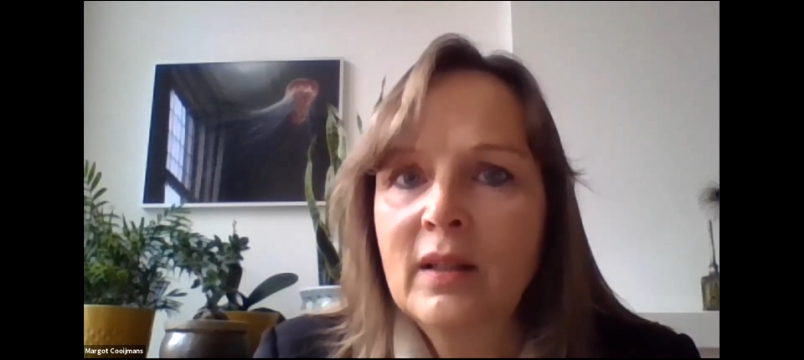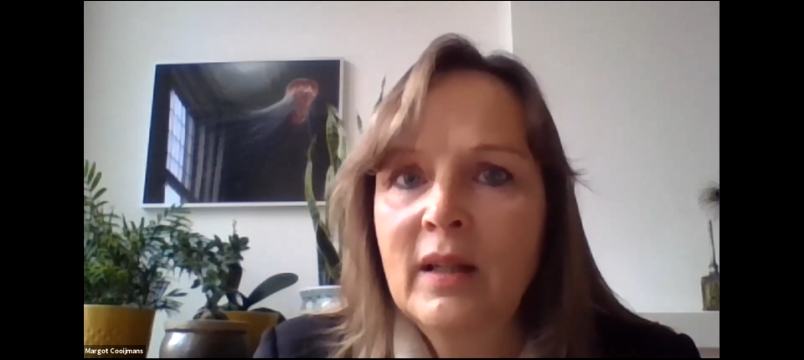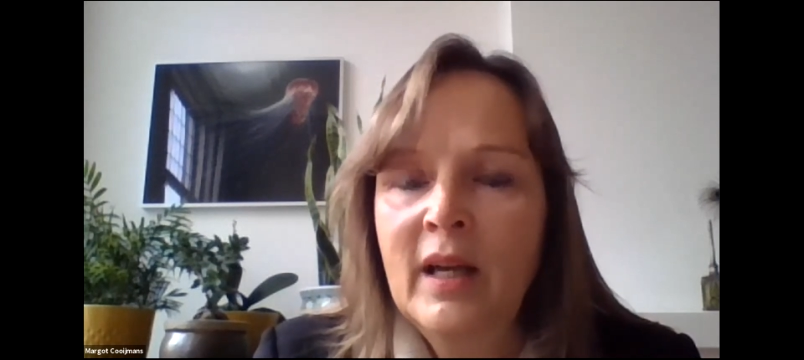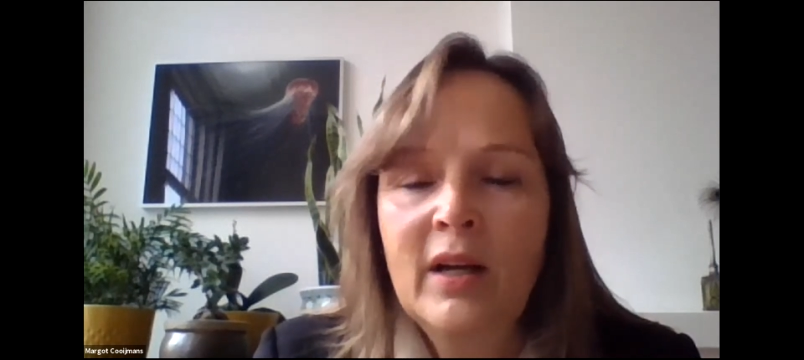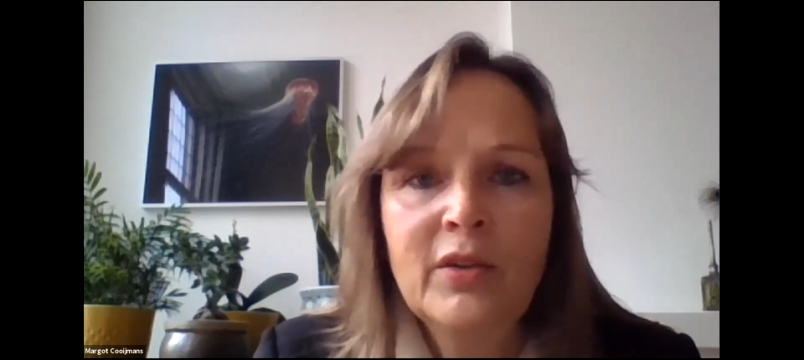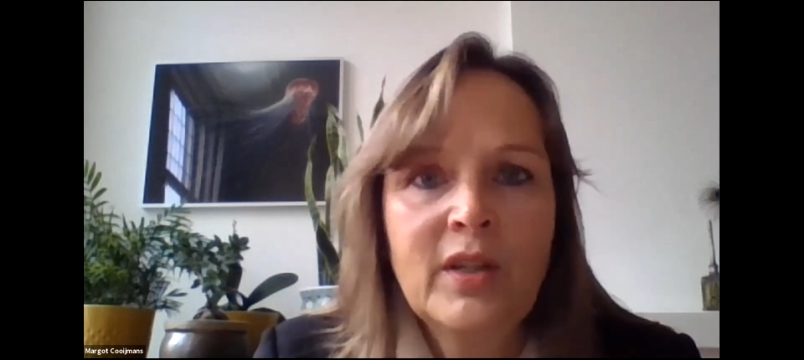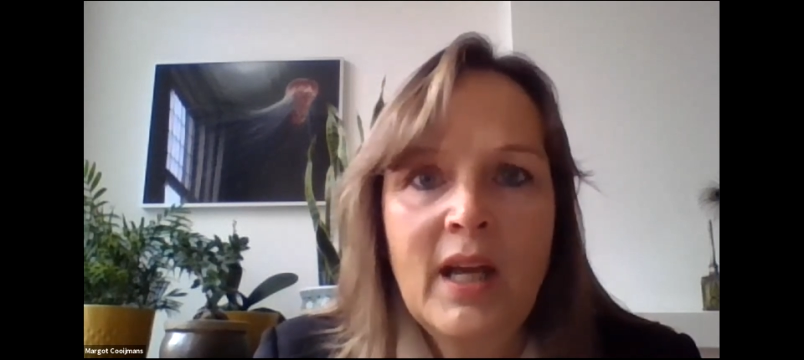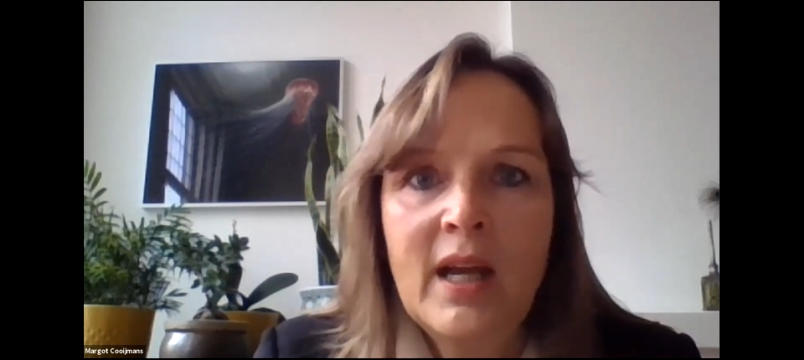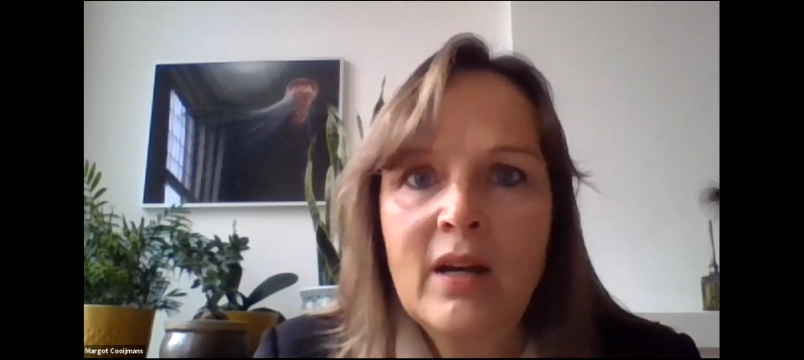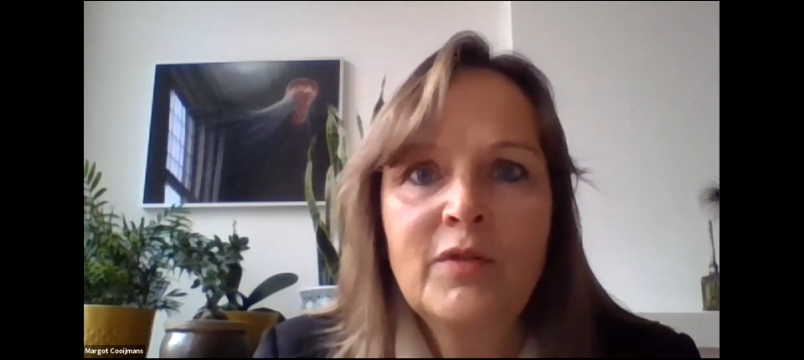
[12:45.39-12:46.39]

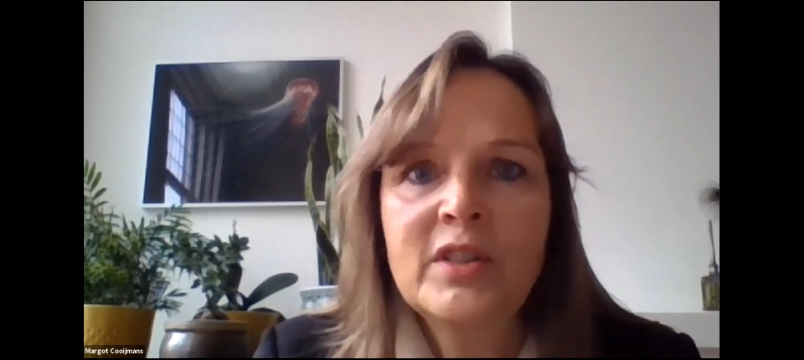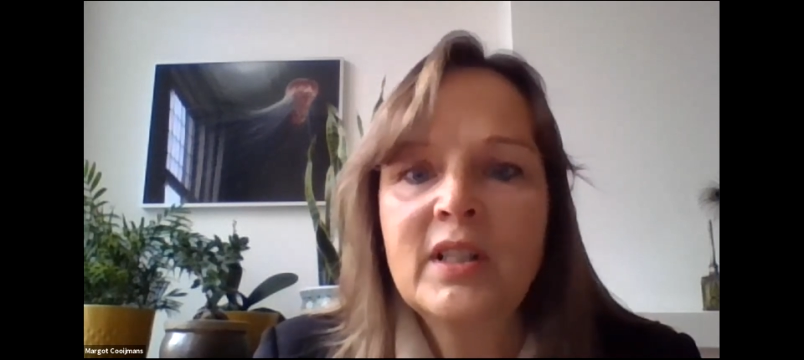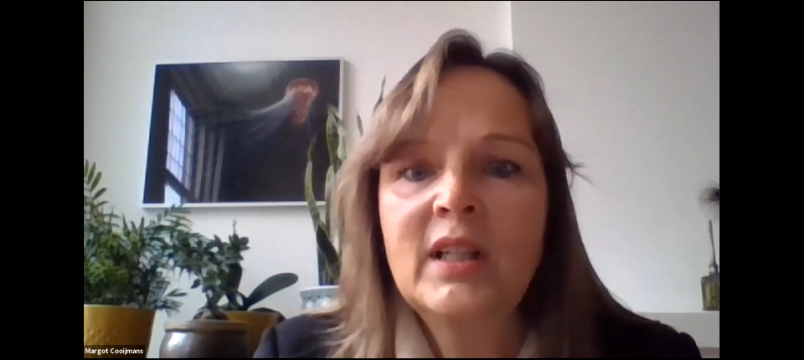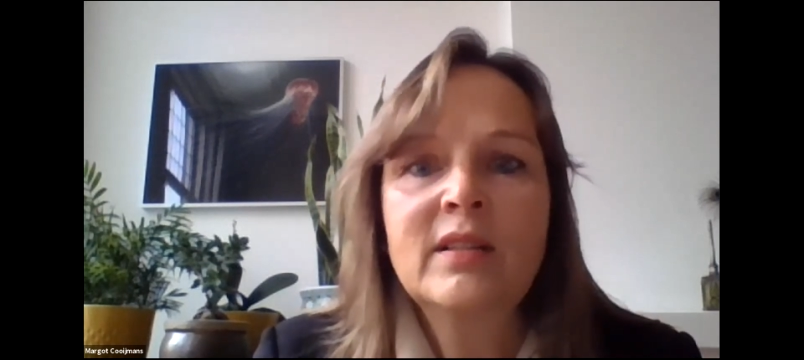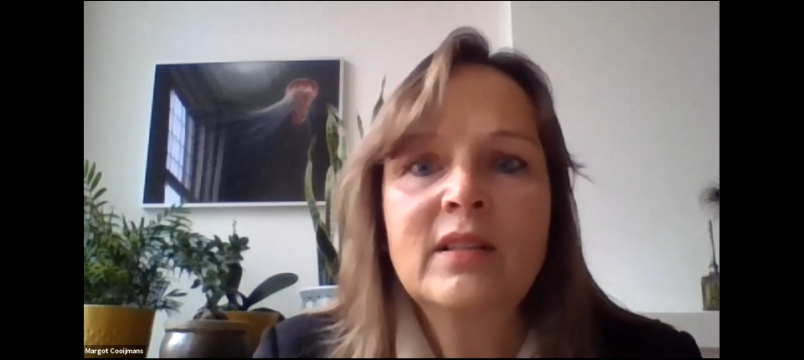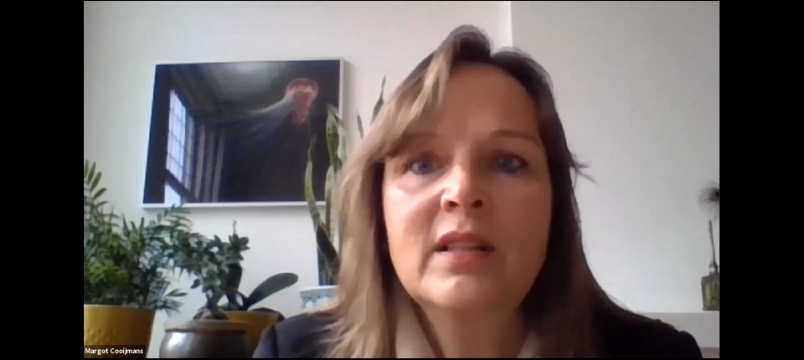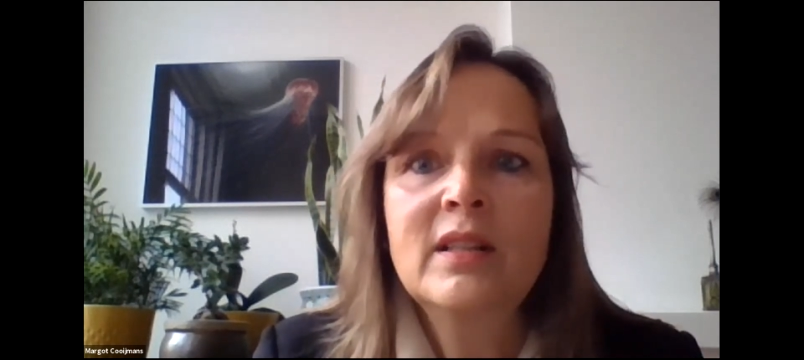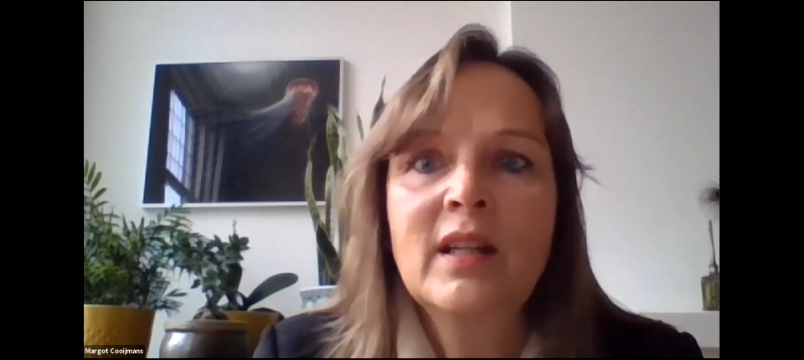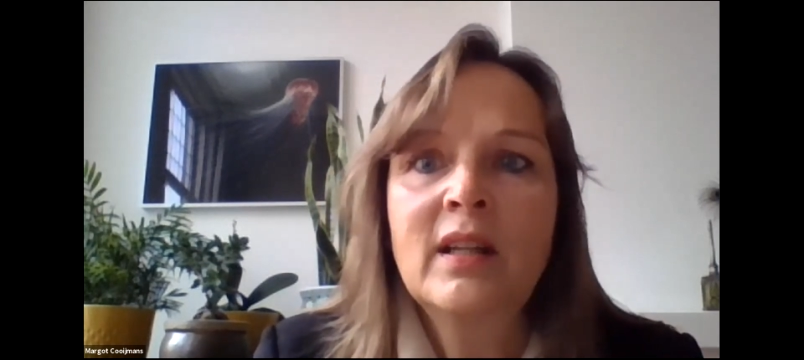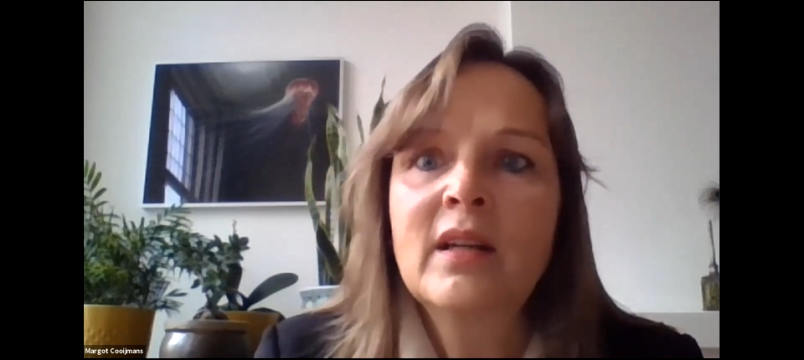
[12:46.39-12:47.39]
healthcare
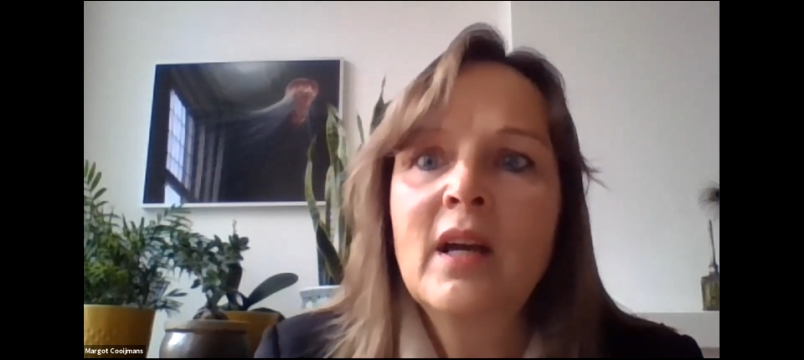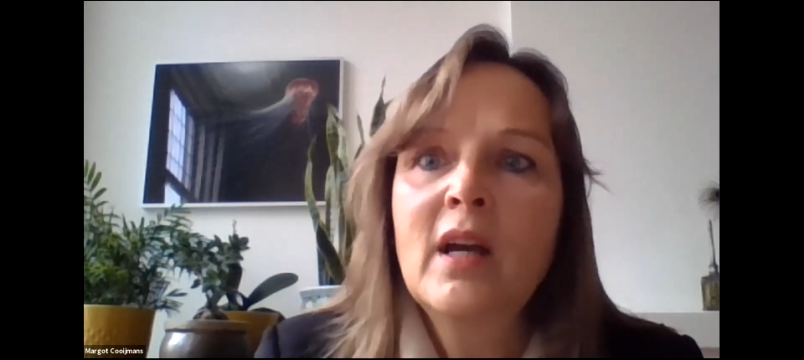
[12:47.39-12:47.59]
facilities and